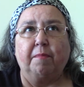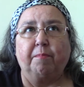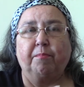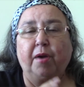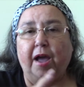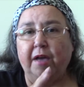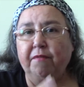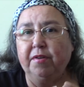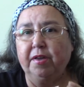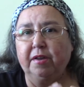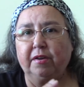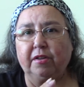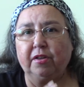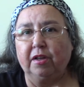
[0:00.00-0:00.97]

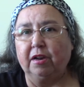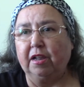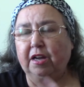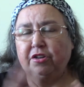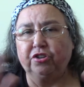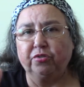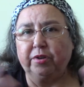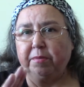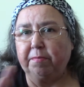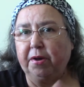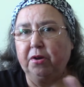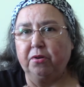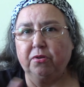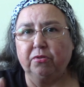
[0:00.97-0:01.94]
private luxury
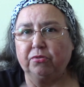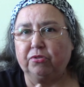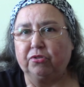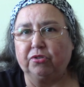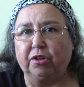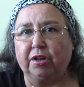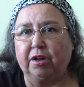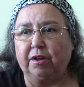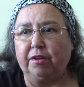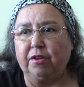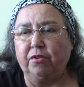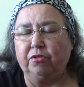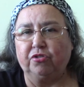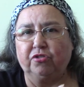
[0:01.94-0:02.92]
boats, you
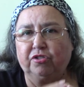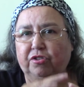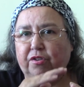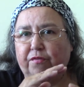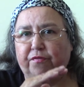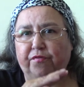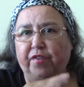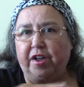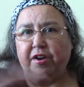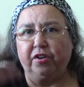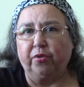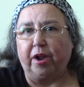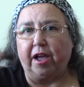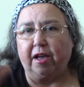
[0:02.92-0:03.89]
know, just fun
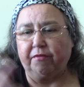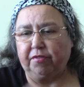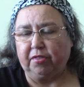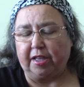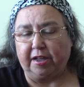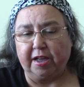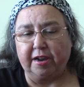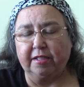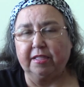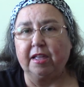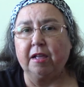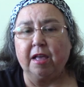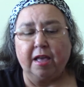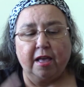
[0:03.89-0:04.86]
crafts, that kind of
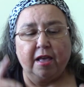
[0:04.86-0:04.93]
thing.